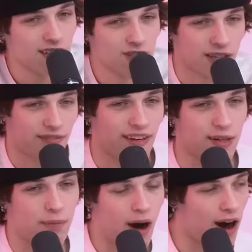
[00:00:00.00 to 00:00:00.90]
So I'd find
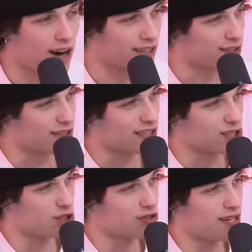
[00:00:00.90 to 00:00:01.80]
Just a pond it. or like a
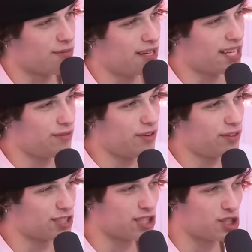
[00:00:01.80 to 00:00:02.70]
stream, and even if
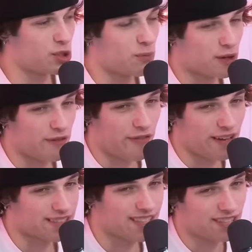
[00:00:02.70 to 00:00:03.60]
it's like super
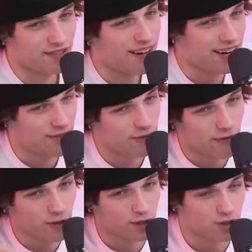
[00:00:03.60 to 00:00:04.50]
infested, it's fine. I have a
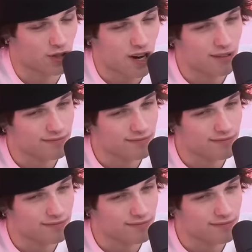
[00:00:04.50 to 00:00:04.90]
filter straw.